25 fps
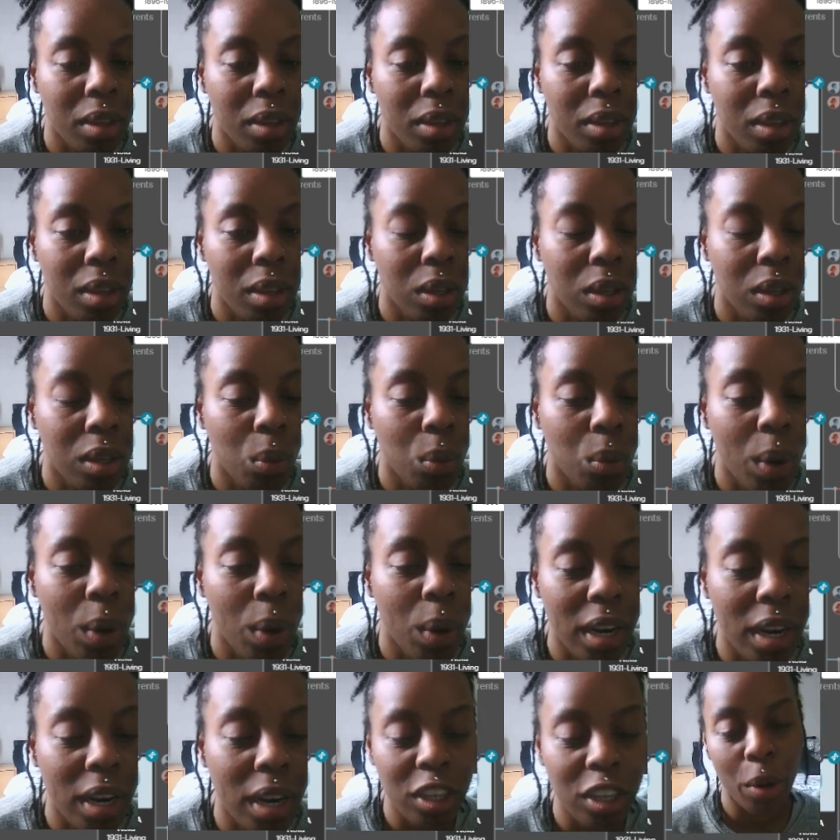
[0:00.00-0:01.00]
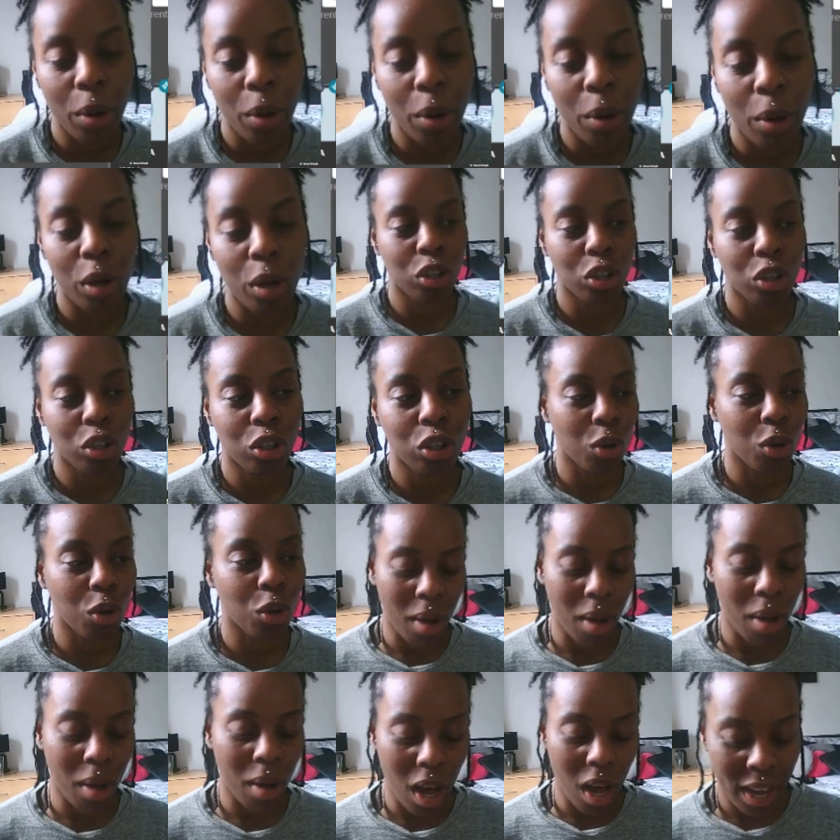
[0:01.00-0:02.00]
when I spoke to
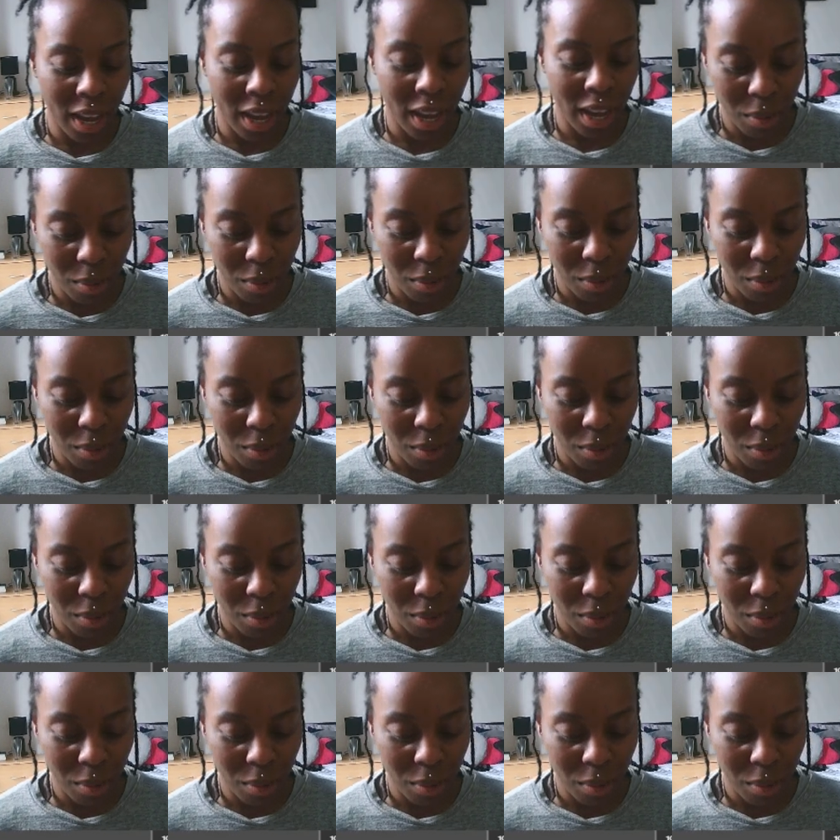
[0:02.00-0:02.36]
my Mrs.